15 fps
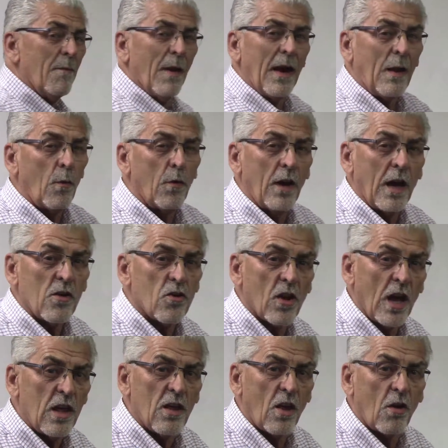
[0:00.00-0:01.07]
money, we're not
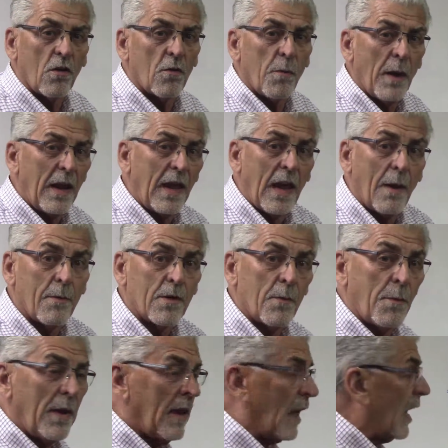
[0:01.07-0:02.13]
changing our spending habits a
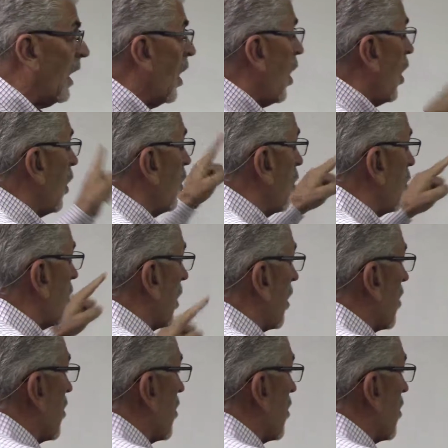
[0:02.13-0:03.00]
penny. Using the